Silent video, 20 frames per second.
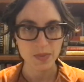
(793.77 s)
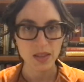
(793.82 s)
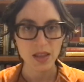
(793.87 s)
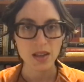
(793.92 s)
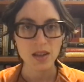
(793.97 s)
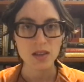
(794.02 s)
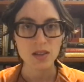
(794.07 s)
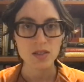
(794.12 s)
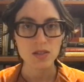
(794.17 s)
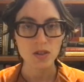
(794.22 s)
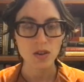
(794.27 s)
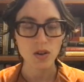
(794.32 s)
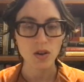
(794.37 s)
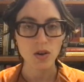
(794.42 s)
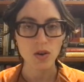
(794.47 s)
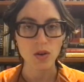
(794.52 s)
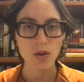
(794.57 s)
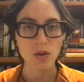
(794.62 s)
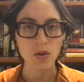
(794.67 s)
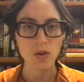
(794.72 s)

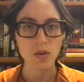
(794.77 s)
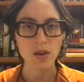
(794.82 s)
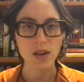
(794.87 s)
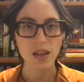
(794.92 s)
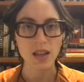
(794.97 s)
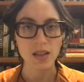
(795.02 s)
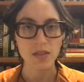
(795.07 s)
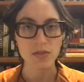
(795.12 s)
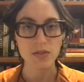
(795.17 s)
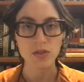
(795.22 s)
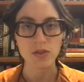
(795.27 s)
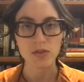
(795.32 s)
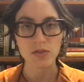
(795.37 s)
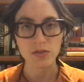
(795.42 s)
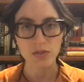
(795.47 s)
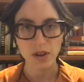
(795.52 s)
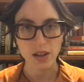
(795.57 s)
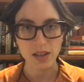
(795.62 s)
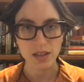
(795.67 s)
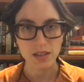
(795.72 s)
So if your
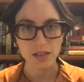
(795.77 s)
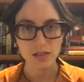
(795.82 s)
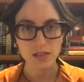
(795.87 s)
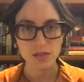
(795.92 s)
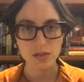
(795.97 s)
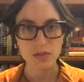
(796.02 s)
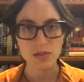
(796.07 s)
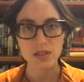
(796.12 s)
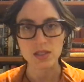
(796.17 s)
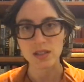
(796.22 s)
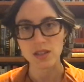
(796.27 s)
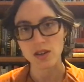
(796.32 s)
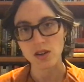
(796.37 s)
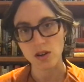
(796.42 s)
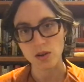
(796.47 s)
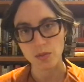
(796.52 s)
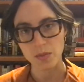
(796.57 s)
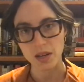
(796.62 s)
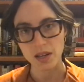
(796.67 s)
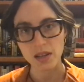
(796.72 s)
friend who's in a
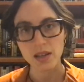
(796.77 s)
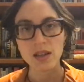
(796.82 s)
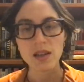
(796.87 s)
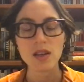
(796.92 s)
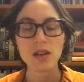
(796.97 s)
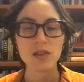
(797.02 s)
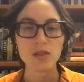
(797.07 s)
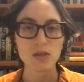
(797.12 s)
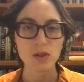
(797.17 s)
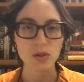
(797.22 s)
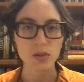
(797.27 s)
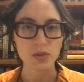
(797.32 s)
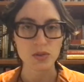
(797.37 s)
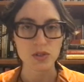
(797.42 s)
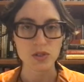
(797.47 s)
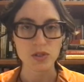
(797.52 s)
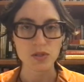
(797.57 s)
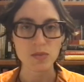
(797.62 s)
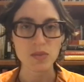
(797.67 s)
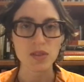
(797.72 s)
coma told
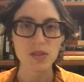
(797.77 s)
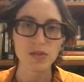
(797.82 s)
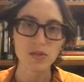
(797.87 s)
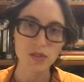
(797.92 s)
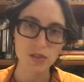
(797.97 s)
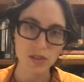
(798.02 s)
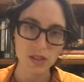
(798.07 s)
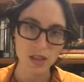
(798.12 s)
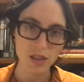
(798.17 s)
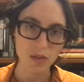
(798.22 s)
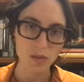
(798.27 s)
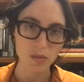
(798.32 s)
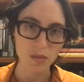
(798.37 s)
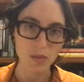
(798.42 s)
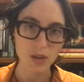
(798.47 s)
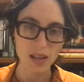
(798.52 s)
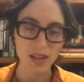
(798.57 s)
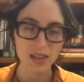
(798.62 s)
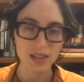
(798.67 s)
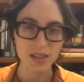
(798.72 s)
you before they
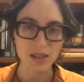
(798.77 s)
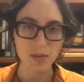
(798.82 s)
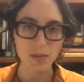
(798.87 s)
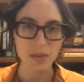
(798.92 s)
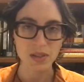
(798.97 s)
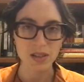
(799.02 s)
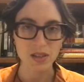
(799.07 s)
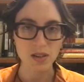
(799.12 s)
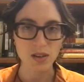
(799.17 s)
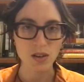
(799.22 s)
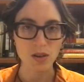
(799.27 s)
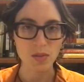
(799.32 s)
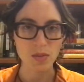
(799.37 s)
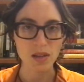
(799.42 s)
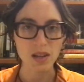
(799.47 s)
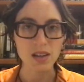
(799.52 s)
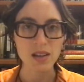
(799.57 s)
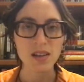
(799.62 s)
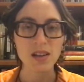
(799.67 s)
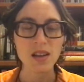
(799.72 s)
ended up in a
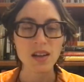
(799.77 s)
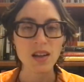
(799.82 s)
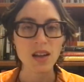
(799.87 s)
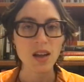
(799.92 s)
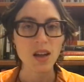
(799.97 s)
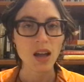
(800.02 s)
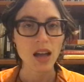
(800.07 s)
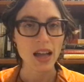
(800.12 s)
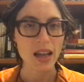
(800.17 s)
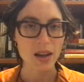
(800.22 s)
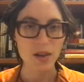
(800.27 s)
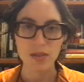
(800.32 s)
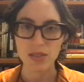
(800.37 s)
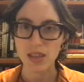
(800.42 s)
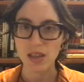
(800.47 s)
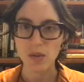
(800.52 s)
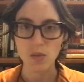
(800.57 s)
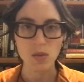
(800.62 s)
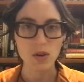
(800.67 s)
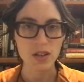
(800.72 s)
coma how
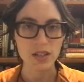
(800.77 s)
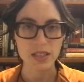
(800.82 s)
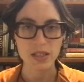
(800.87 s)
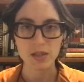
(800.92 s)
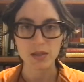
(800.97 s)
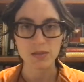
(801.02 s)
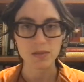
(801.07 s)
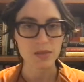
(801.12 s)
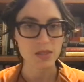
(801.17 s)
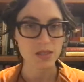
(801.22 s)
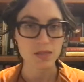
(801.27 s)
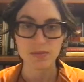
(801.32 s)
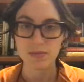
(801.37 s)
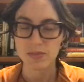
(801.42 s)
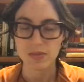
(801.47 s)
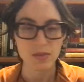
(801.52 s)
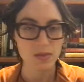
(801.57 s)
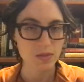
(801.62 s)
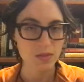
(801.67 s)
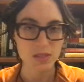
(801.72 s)
they wanted
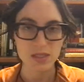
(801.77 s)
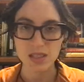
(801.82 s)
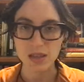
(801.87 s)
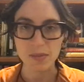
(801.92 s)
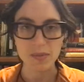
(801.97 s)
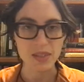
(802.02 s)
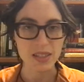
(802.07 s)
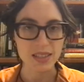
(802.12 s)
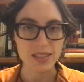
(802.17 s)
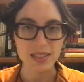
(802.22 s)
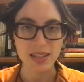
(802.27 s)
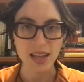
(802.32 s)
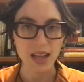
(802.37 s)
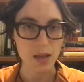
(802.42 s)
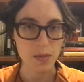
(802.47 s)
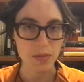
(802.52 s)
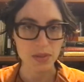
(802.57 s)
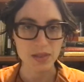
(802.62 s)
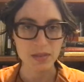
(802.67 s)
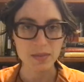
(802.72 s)
something to
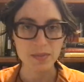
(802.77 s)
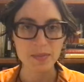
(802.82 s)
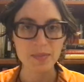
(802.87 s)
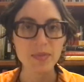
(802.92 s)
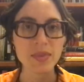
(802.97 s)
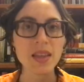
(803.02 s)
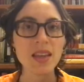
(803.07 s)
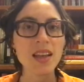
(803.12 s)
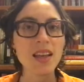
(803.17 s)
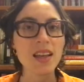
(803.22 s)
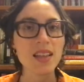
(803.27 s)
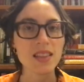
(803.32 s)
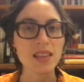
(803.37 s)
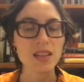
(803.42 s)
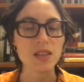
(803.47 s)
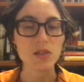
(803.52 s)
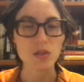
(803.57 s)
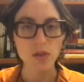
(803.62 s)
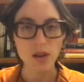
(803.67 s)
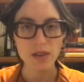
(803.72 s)
happen,
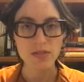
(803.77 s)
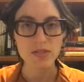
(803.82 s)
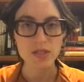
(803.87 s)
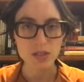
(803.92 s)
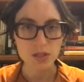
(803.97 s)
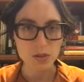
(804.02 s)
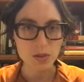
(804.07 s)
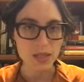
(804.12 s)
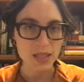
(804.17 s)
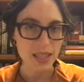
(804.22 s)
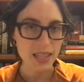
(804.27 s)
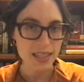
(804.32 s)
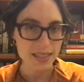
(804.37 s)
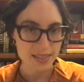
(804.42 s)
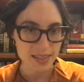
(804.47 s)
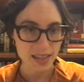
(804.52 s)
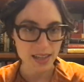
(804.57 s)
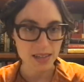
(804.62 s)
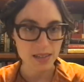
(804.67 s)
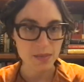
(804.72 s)
then you have to do what they
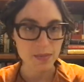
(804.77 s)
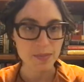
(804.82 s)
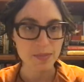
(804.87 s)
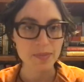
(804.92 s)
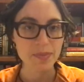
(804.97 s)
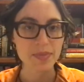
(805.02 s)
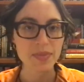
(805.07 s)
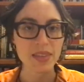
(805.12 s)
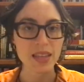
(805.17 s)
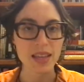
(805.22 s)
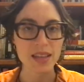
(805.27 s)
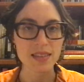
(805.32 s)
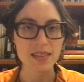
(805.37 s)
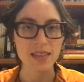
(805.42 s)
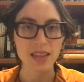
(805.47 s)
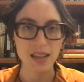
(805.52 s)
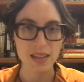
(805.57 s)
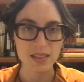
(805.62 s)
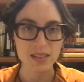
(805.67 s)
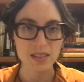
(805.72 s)
said. That's
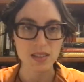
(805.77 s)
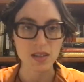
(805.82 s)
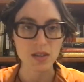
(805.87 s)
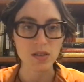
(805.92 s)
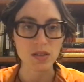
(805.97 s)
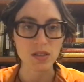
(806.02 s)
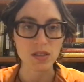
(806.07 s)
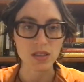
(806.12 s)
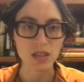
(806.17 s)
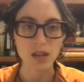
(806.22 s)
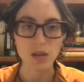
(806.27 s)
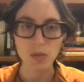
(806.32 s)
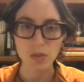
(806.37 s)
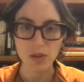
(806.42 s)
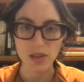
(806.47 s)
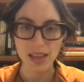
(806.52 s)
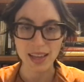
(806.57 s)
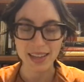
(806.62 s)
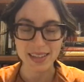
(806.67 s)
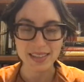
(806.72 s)
executing
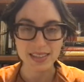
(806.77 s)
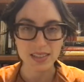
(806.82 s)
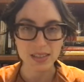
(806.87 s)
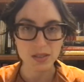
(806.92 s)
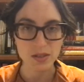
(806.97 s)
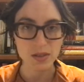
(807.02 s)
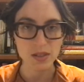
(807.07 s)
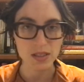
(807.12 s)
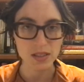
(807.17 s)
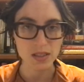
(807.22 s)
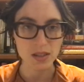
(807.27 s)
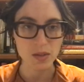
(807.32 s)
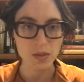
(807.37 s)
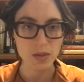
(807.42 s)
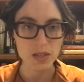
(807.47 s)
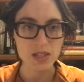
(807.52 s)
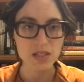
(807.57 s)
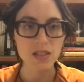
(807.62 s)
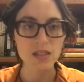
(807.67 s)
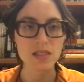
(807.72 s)
their
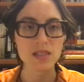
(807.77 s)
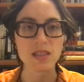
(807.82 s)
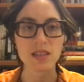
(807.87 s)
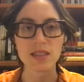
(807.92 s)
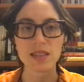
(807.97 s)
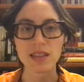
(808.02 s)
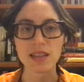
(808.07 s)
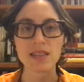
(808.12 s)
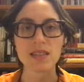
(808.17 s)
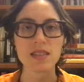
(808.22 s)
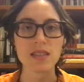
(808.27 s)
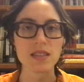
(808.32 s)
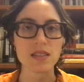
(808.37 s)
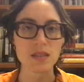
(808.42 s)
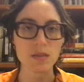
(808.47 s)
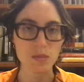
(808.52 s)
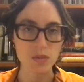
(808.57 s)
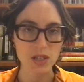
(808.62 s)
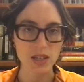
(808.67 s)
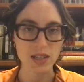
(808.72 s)
wishes, and that's the
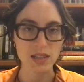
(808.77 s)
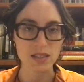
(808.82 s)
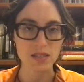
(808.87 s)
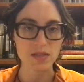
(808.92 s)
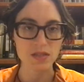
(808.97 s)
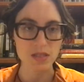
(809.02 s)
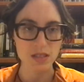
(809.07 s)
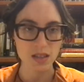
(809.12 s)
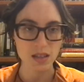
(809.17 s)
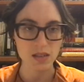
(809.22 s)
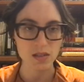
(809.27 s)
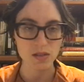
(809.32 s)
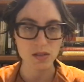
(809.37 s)
subjective standard.